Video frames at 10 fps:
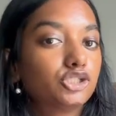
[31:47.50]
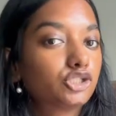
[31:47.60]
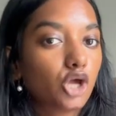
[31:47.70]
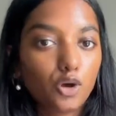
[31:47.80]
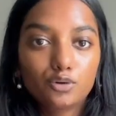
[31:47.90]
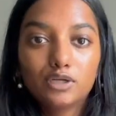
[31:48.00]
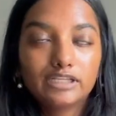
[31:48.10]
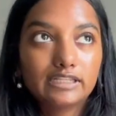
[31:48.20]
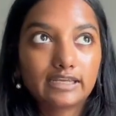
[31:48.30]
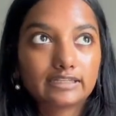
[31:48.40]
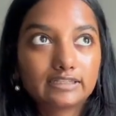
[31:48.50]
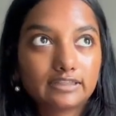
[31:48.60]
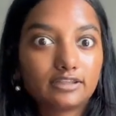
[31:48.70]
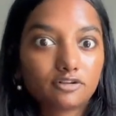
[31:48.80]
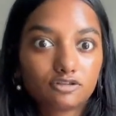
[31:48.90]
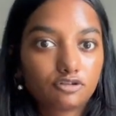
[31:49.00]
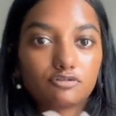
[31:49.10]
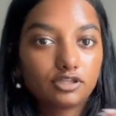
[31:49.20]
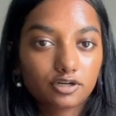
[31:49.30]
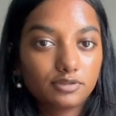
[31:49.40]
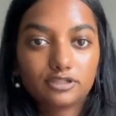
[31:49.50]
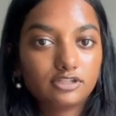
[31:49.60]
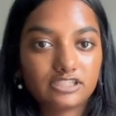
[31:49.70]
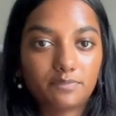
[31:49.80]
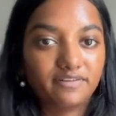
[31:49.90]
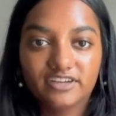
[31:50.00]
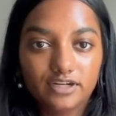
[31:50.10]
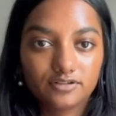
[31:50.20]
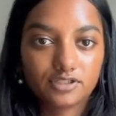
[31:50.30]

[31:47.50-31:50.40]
totally like they're th they're gonna be three separate videos,